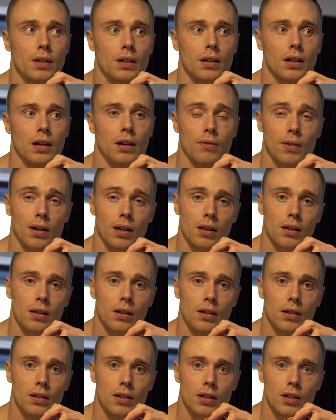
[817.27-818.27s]
uh, well
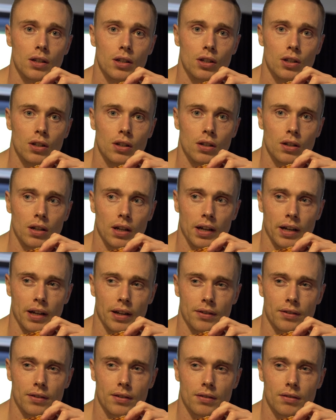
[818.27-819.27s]

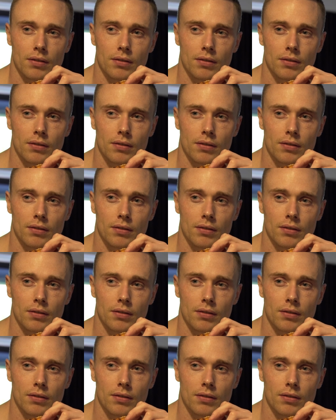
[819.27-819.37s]
and